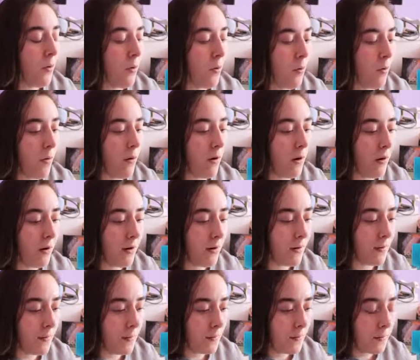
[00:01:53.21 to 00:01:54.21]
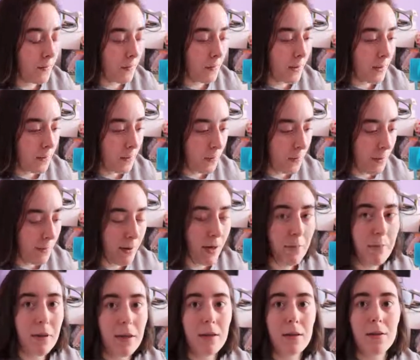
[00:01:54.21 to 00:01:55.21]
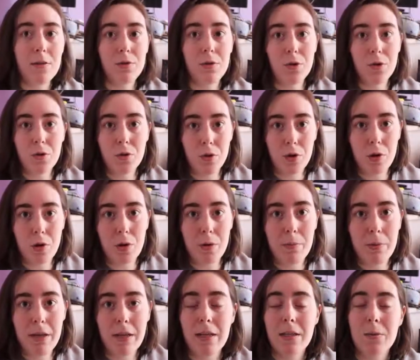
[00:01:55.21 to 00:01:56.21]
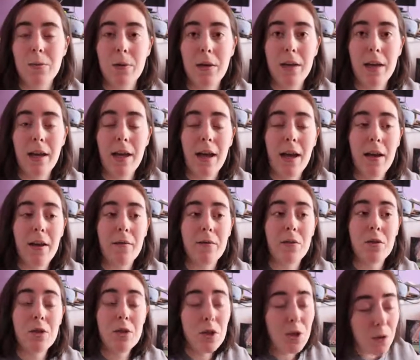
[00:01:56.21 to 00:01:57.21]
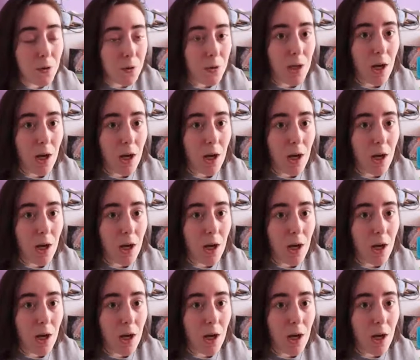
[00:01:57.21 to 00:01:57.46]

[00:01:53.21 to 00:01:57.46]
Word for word: or we might be a little screwed because we're going to have two